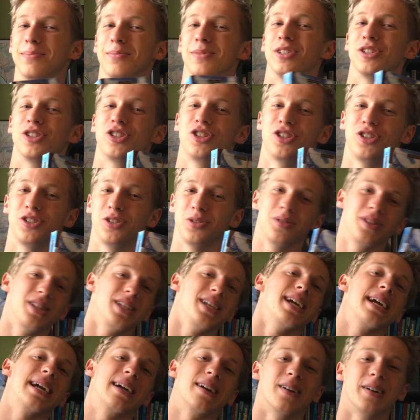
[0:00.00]
him just shoot
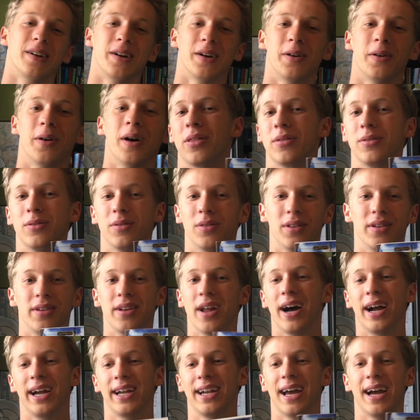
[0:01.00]
the arrow through the
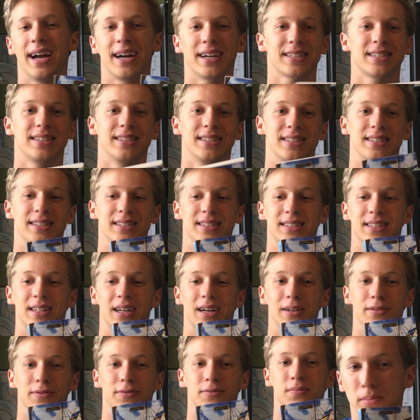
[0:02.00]
9 axes and
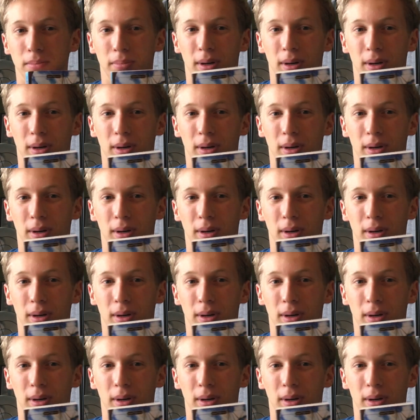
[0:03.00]
stuff.